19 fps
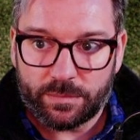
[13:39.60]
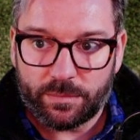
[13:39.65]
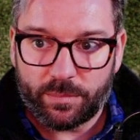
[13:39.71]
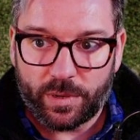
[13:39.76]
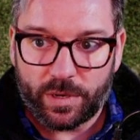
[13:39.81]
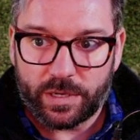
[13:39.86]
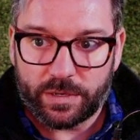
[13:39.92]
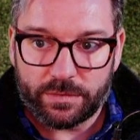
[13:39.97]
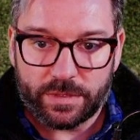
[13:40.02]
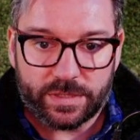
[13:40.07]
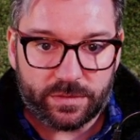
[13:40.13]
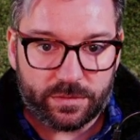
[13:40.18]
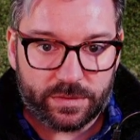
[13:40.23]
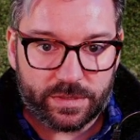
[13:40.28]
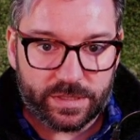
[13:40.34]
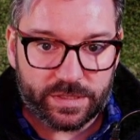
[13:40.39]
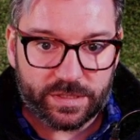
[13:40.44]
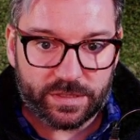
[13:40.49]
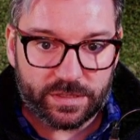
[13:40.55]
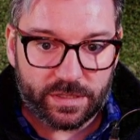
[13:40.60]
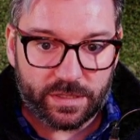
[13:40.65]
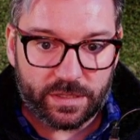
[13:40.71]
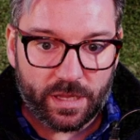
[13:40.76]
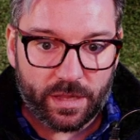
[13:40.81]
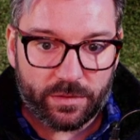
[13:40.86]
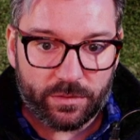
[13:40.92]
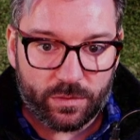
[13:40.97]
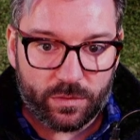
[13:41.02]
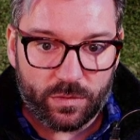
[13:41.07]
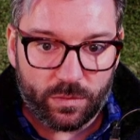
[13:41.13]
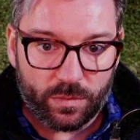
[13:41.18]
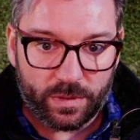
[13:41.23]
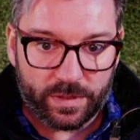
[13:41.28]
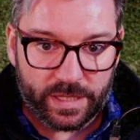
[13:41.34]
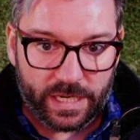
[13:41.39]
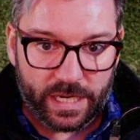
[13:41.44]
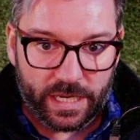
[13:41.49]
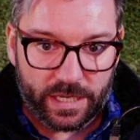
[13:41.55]
Party resources is another cool
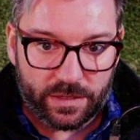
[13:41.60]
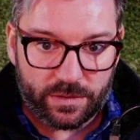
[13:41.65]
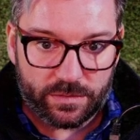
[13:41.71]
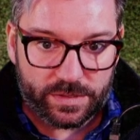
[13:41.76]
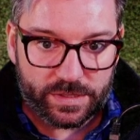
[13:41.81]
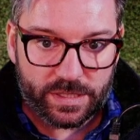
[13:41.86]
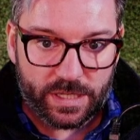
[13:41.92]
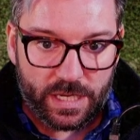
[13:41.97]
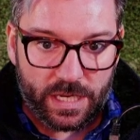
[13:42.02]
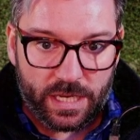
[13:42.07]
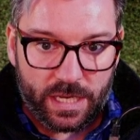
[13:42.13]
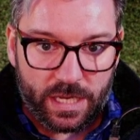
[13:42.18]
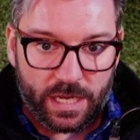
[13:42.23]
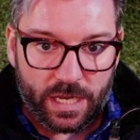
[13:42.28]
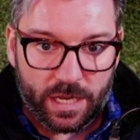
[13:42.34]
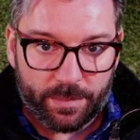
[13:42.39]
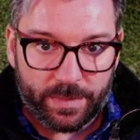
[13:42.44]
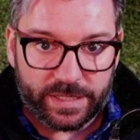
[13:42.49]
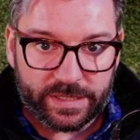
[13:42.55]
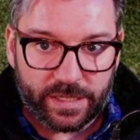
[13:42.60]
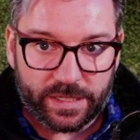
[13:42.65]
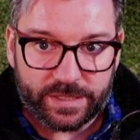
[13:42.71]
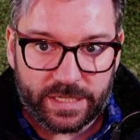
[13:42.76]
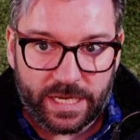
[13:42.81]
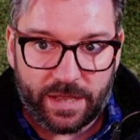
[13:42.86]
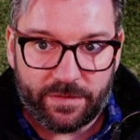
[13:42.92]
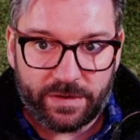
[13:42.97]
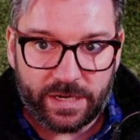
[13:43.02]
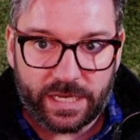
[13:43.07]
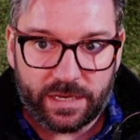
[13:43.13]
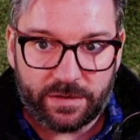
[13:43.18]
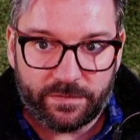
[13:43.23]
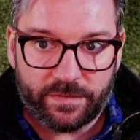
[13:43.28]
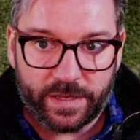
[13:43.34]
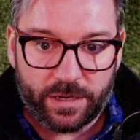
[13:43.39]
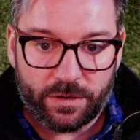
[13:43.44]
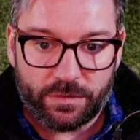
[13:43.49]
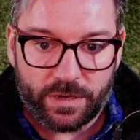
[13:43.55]
one that I use. It doesn't have any
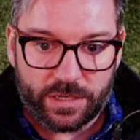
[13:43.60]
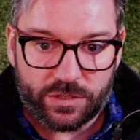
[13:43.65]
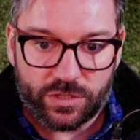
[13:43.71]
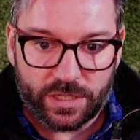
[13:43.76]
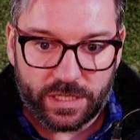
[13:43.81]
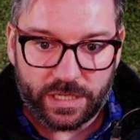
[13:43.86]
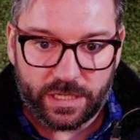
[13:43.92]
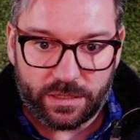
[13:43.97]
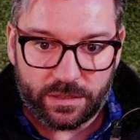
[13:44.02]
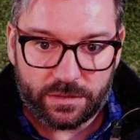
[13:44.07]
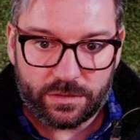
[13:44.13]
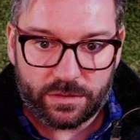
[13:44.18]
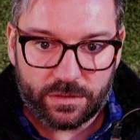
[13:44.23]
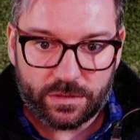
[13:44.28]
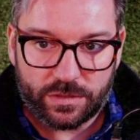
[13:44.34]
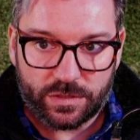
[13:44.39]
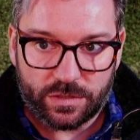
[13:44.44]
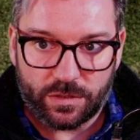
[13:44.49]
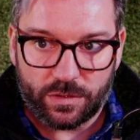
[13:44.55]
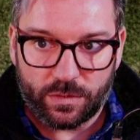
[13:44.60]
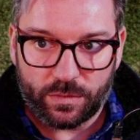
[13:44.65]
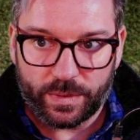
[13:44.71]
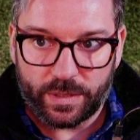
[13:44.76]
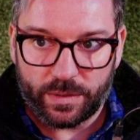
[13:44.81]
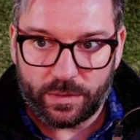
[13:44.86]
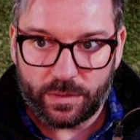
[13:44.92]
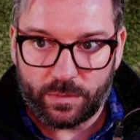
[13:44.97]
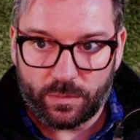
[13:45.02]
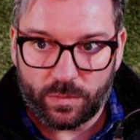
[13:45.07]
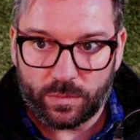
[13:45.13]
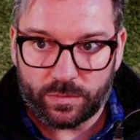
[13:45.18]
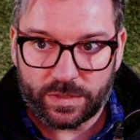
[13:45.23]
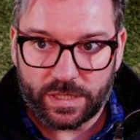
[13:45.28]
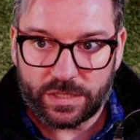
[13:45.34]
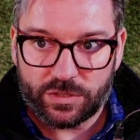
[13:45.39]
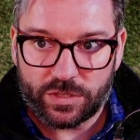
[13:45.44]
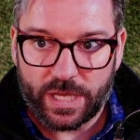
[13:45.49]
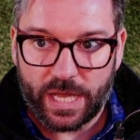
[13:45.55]
configuration here, so we won't
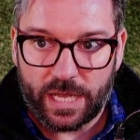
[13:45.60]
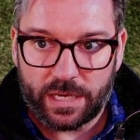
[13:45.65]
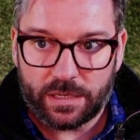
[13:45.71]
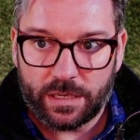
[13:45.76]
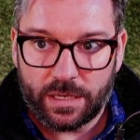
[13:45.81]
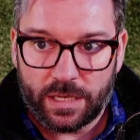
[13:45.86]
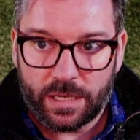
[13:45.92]
touch that.